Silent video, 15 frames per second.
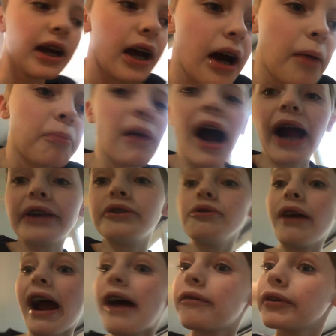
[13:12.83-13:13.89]
But I do
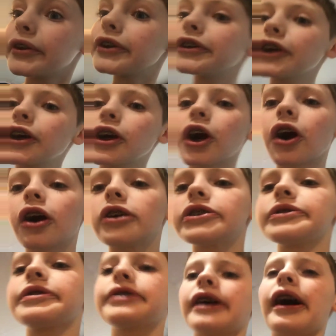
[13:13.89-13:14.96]
have other dirt cars
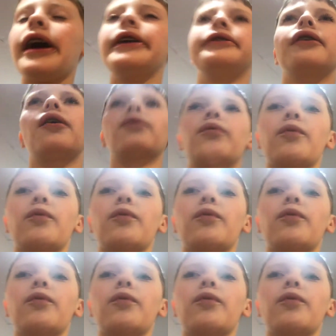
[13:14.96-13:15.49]
that I don't